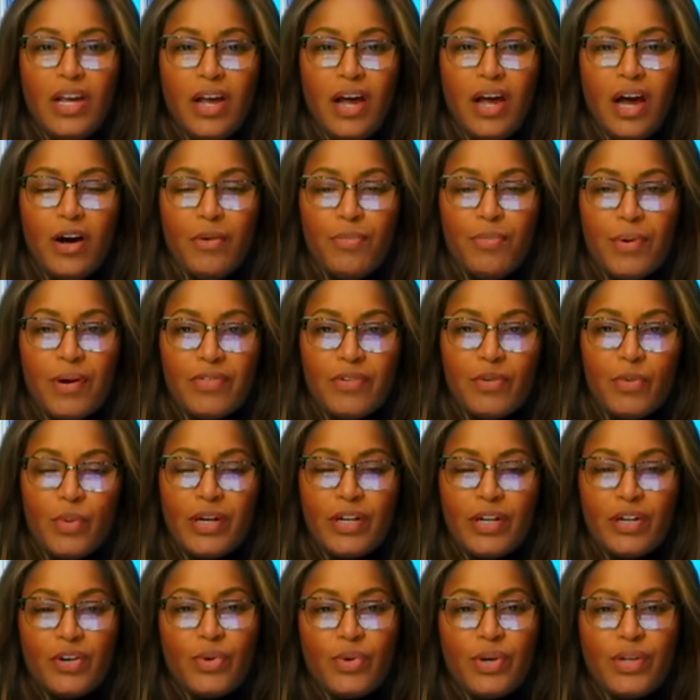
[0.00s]
Hope everyone
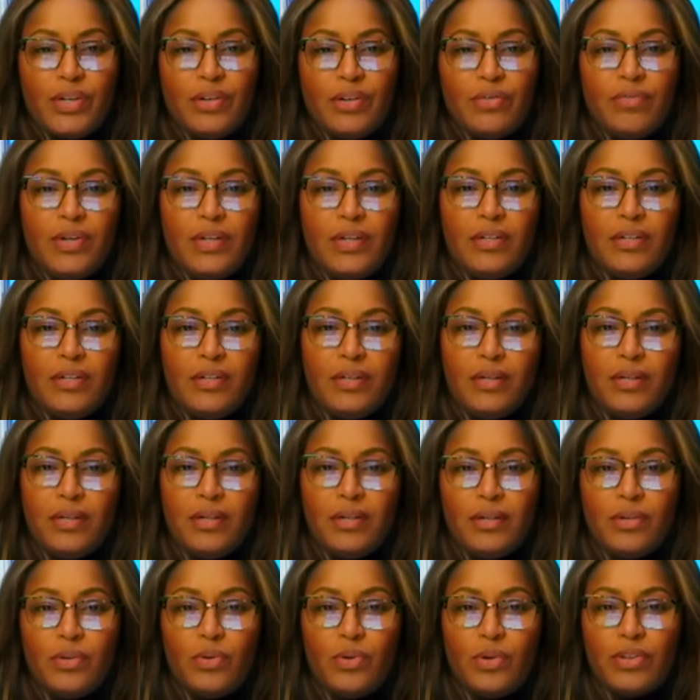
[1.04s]
in Greenville,
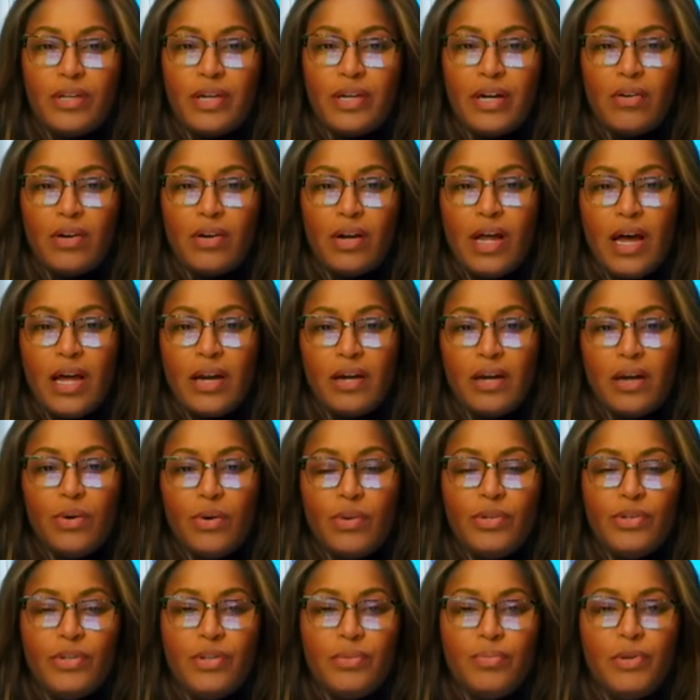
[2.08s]
North Carolina, going
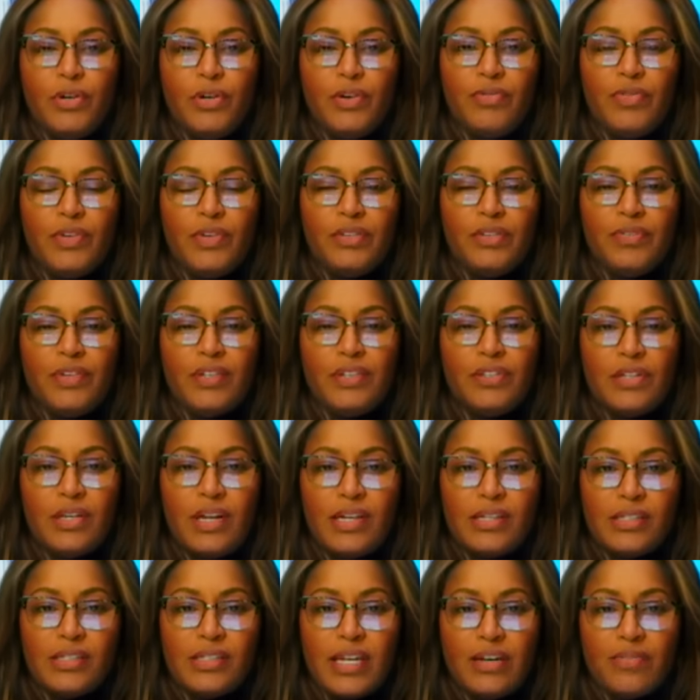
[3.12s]
to the movies feels a
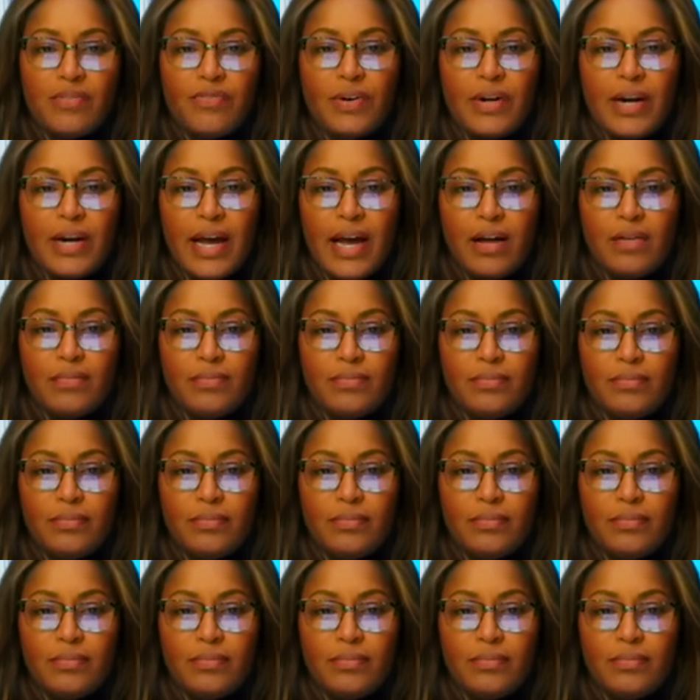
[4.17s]
lot safer now.